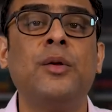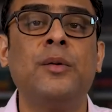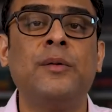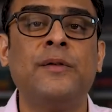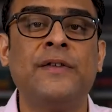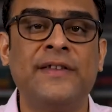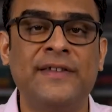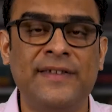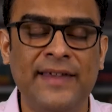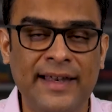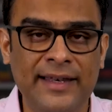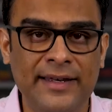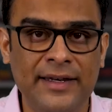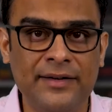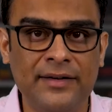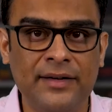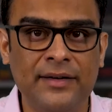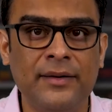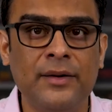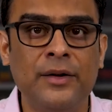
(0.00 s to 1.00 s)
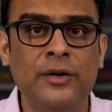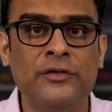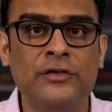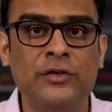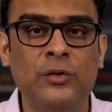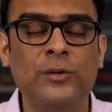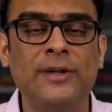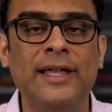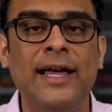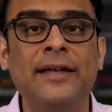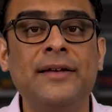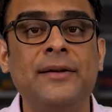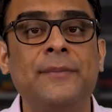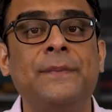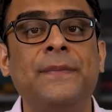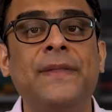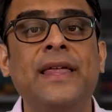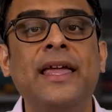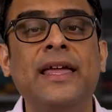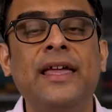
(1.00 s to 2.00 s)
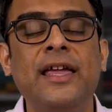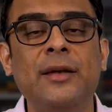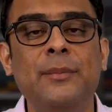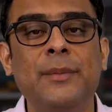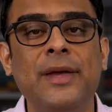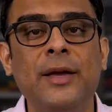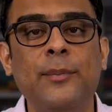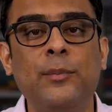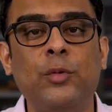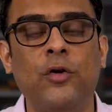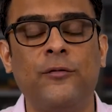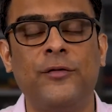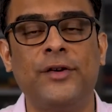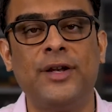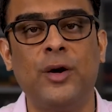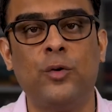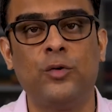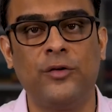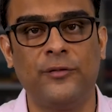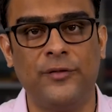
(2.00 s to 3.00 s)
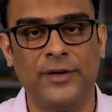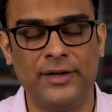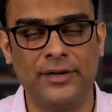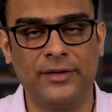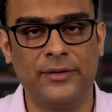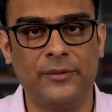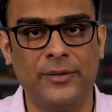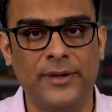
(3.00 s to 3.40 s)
sell it so that they can make profit out of it.